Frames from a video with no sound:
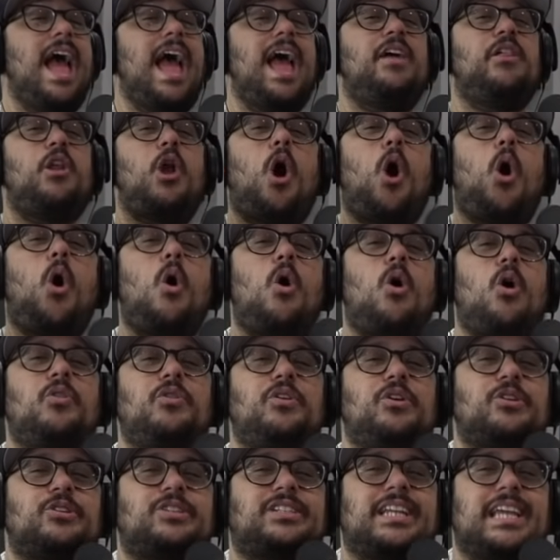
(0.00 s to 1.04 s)
And all
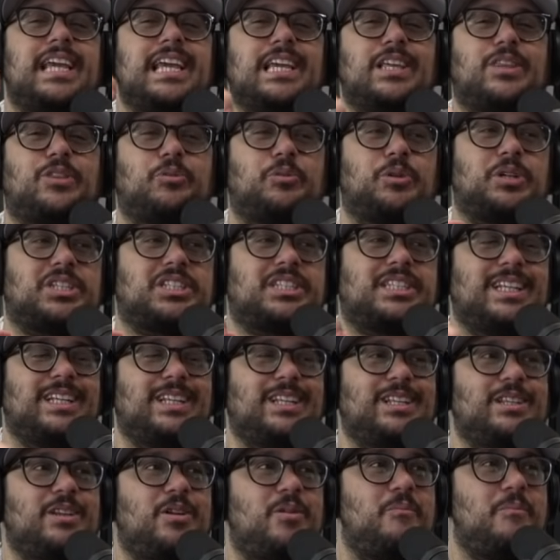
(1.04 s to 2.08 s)
their teeth were still
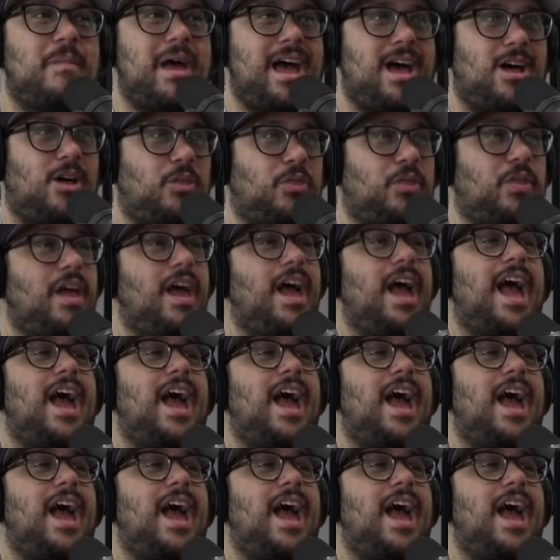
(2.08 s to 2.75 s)
in their mouth,